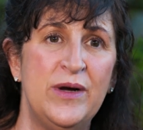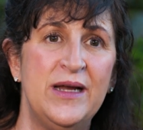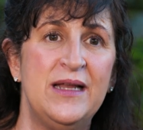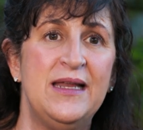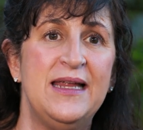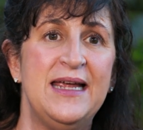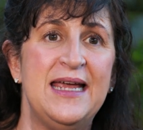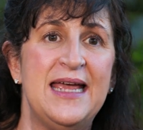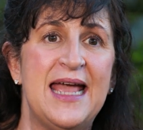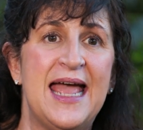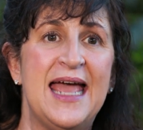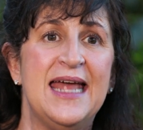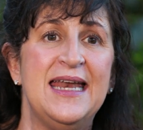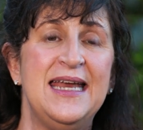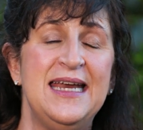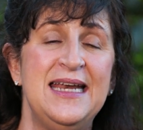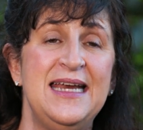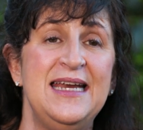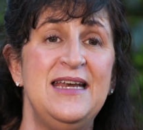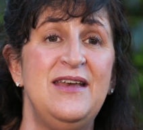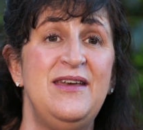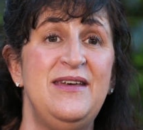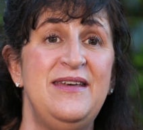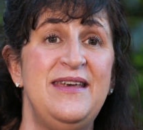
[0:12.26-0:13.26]
really had
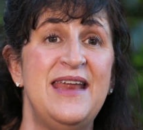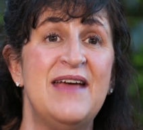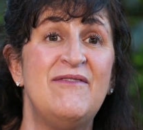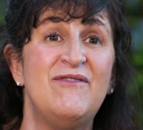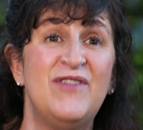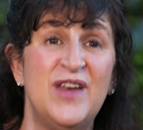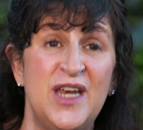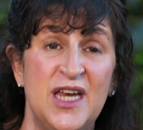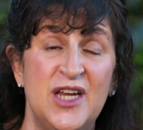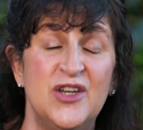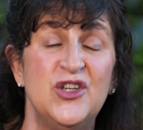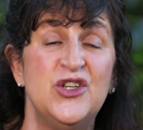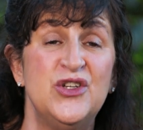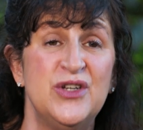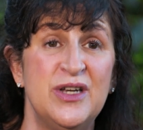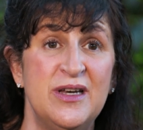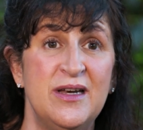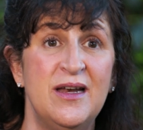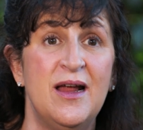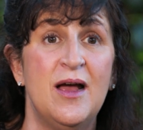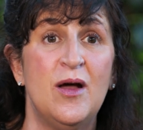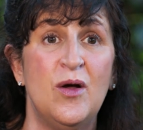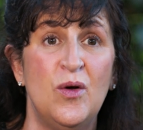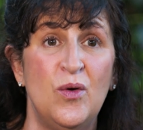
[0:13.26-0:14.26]
any
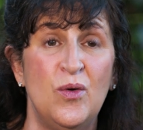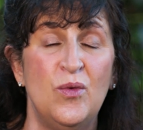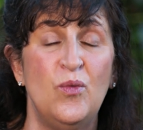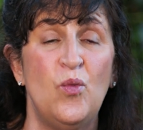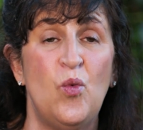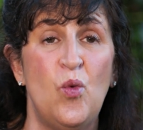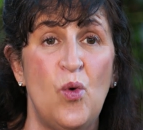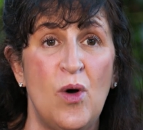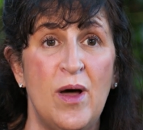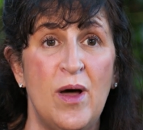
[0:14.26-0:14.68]
definition on